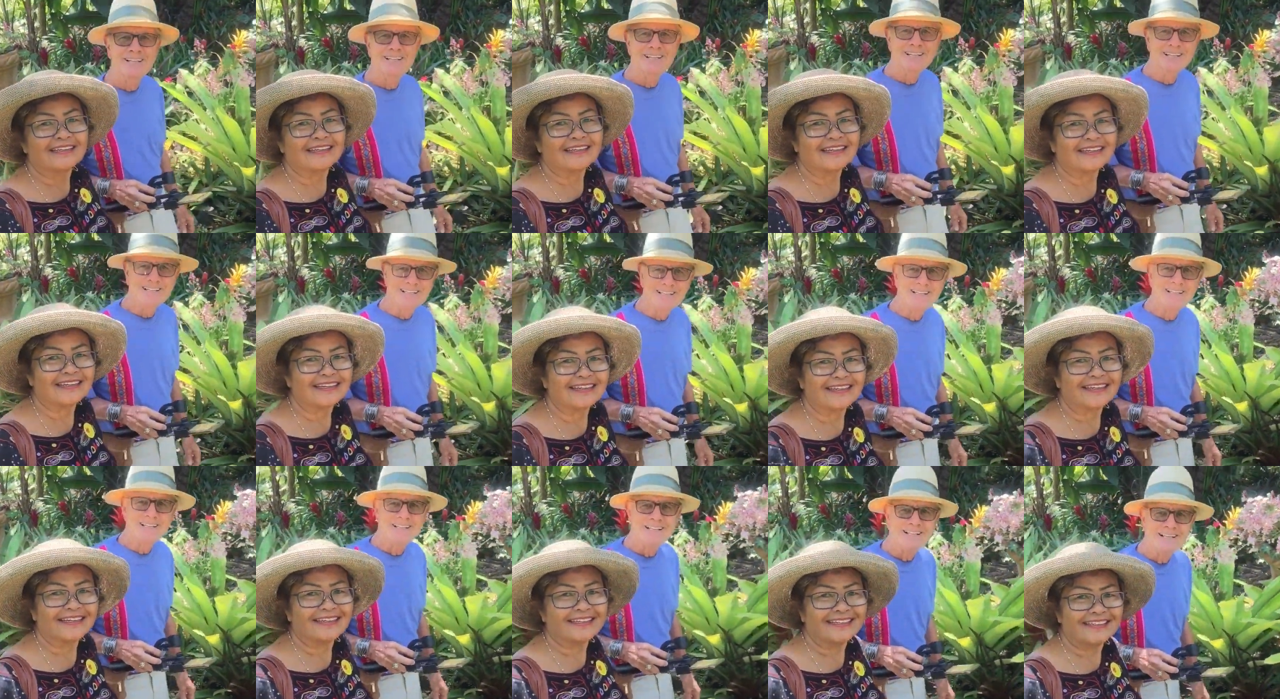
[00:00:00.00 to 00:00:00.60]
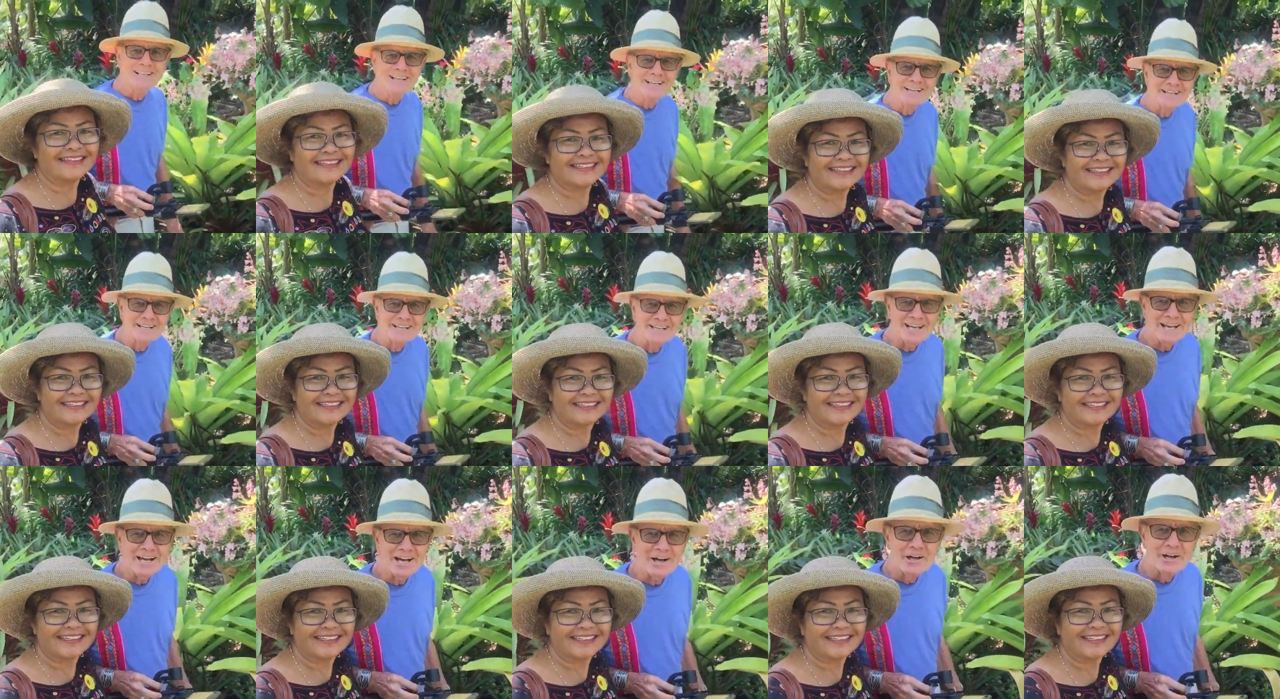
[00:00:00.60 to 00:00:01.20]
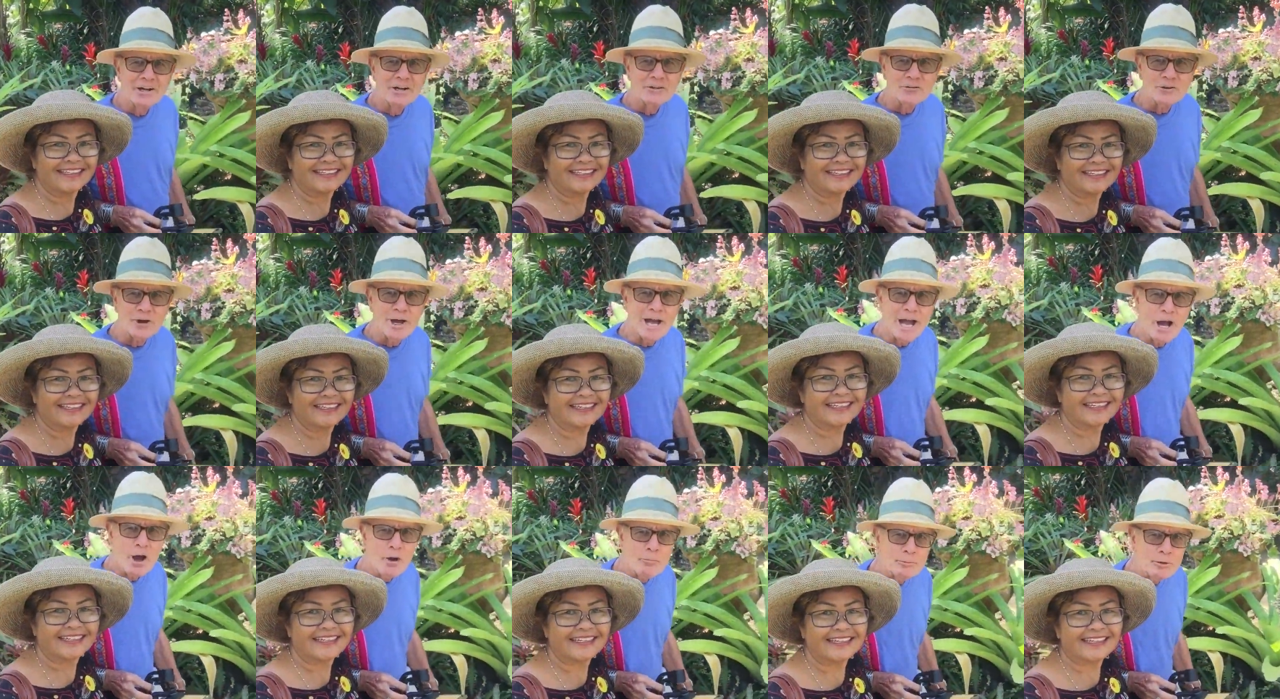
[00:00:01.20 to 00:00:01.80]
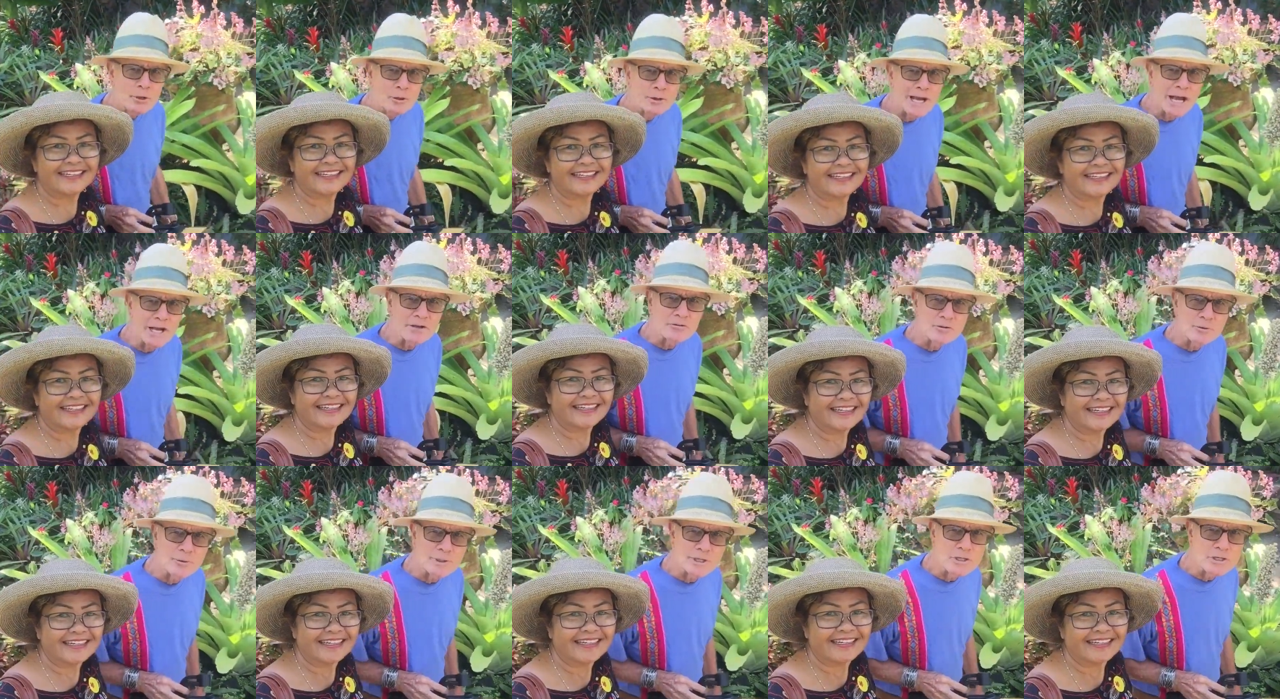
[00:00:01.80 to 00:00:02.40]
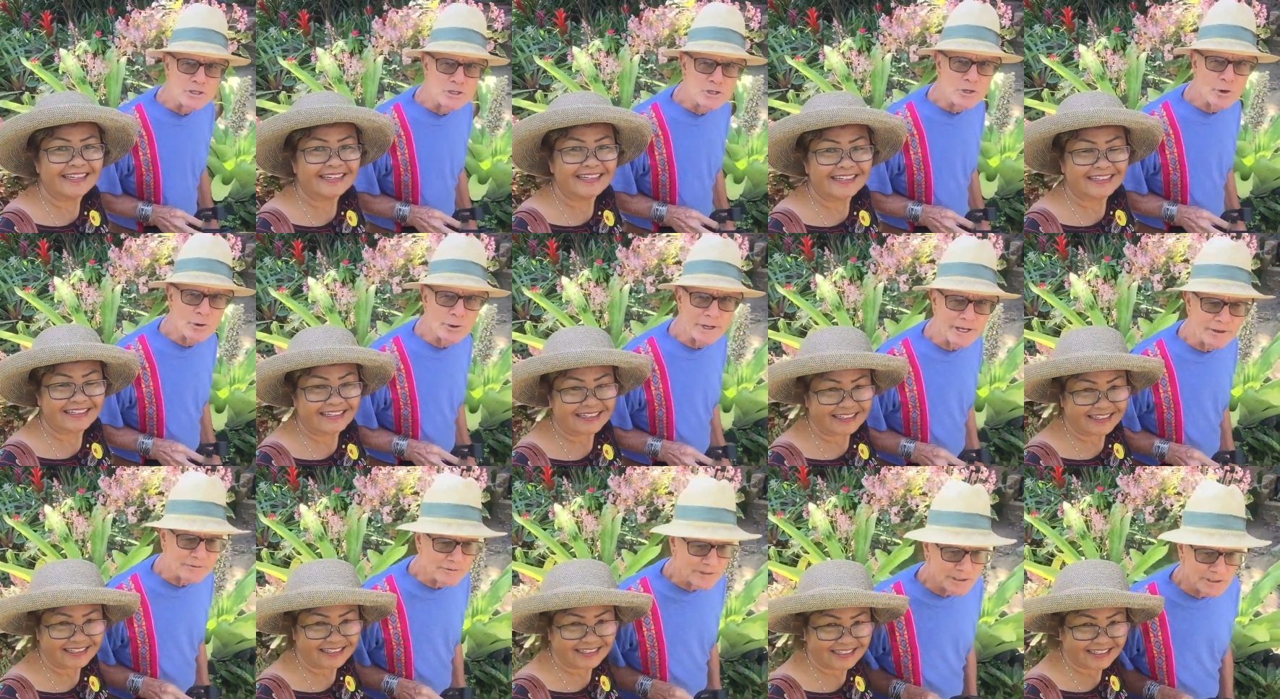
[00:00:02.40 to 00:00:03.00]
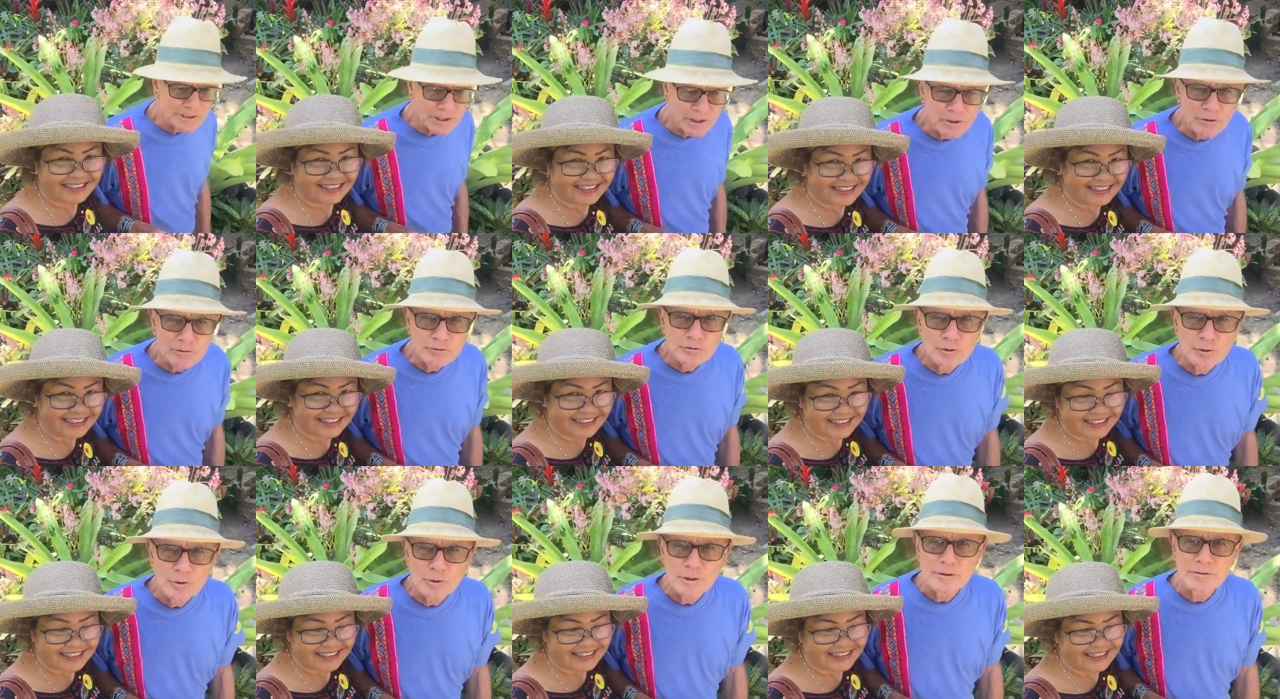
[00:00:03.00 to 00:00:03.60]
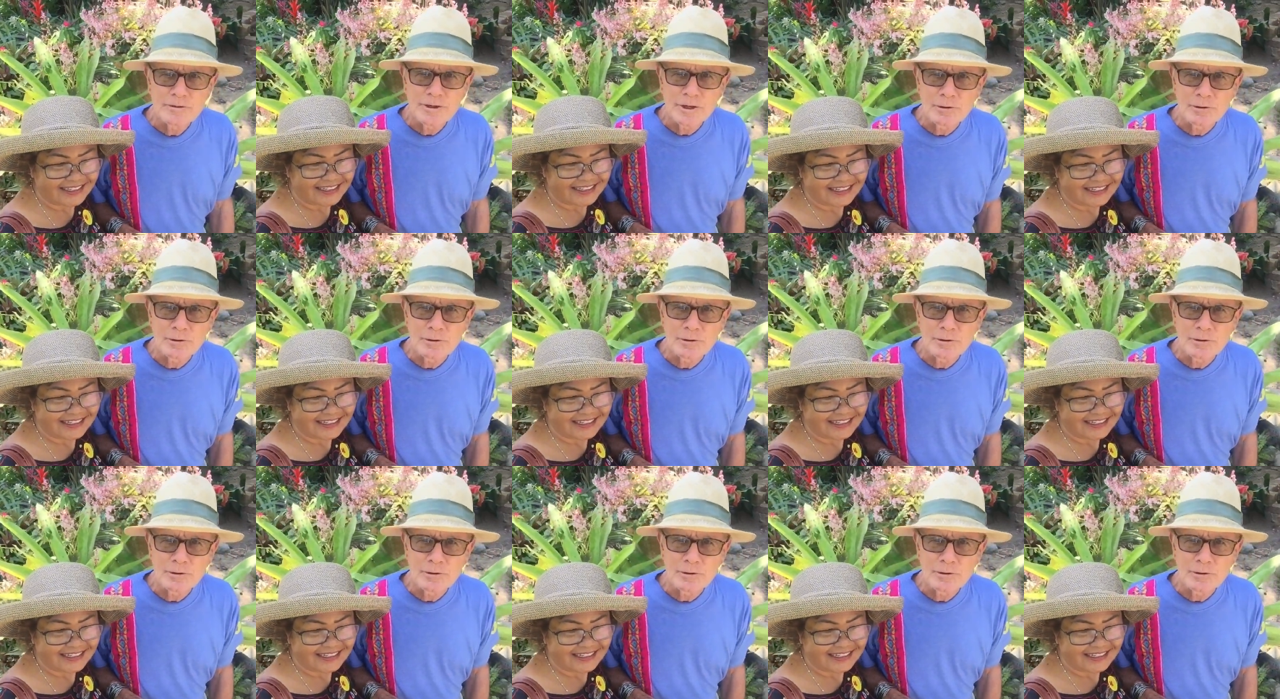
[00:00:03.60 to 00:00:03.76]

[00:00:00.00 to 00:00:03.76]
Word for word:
Speaker 1: yeah. yeah so i hope you guys are enjoying the little tour